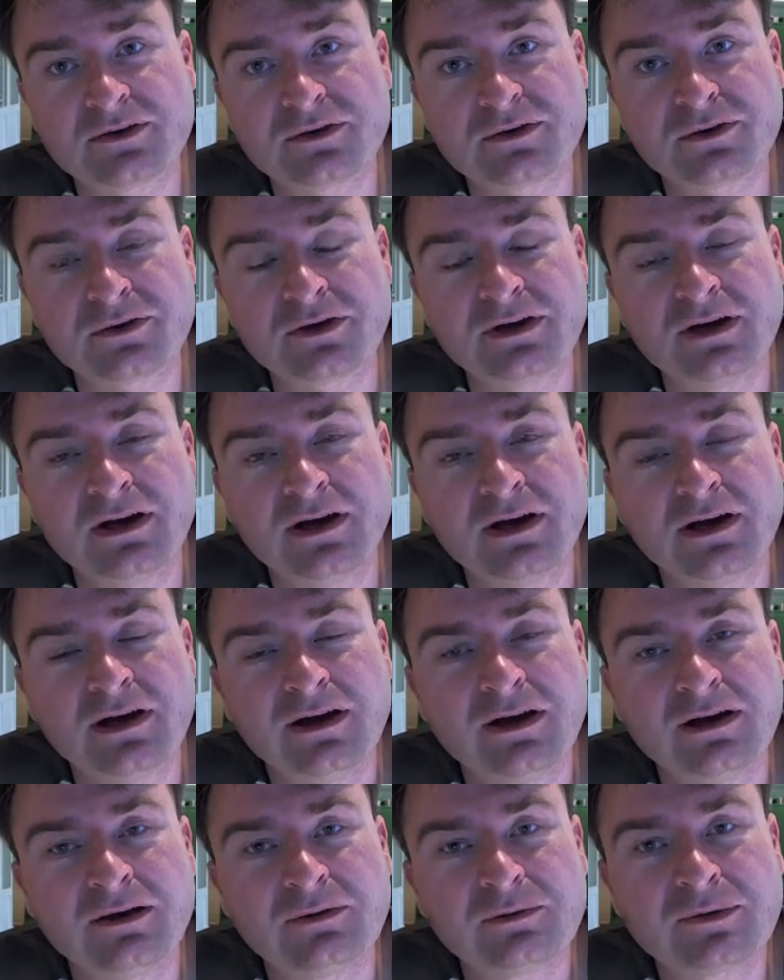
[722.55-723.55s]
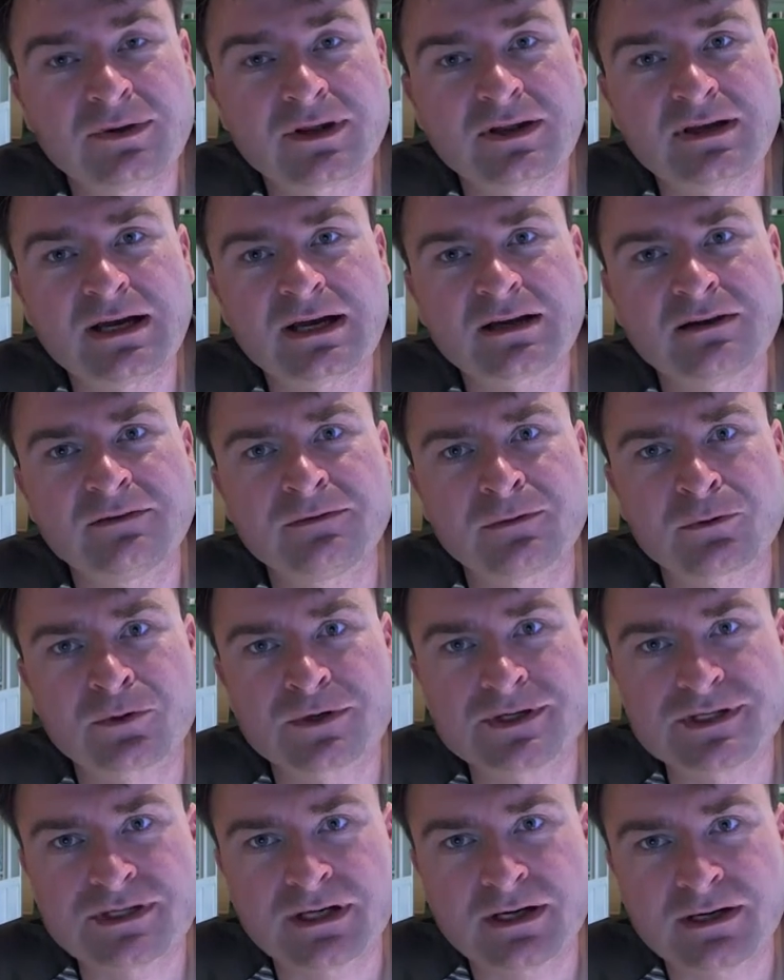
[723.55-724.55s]
sorry, with the lack of
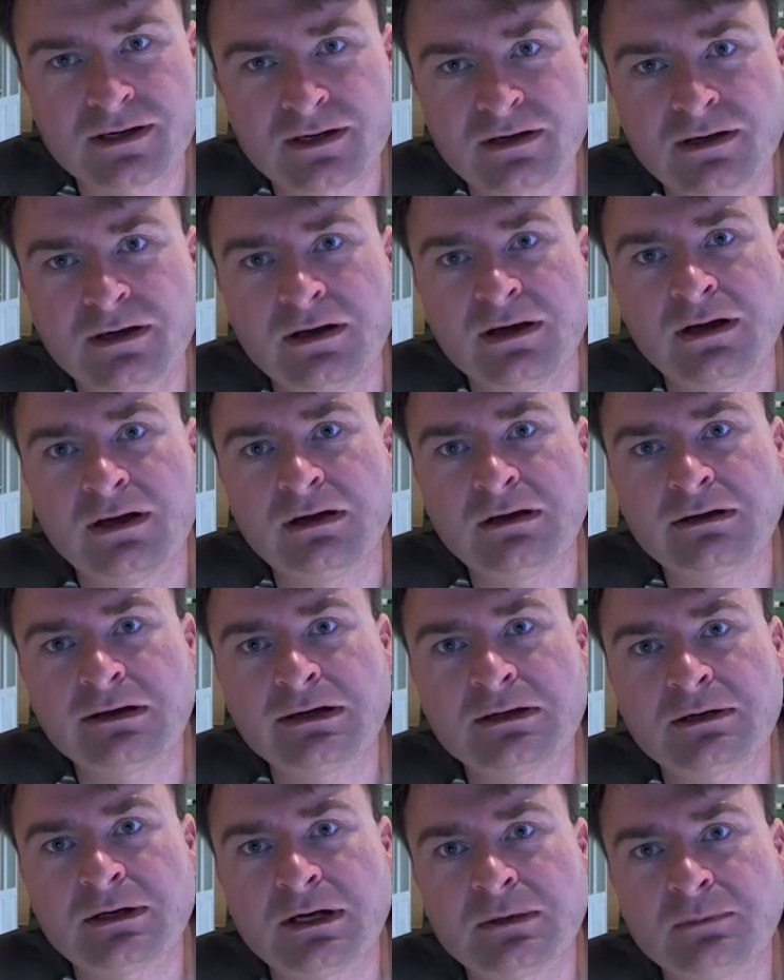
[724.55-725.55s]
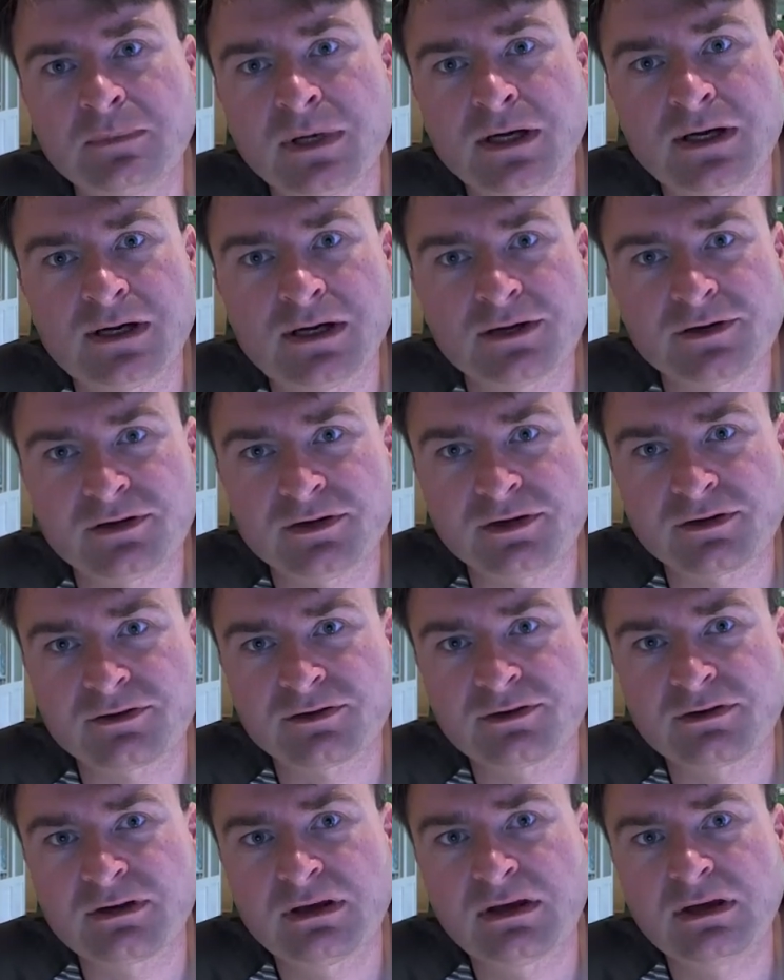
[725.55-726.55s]
foresight in
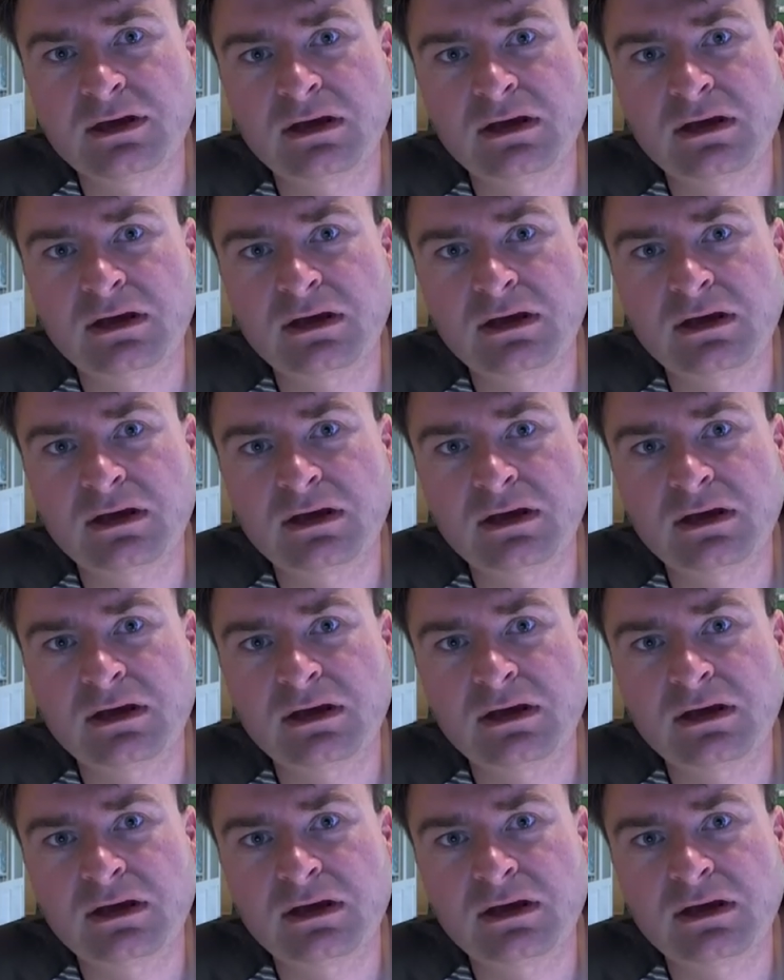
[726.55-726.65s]
politics,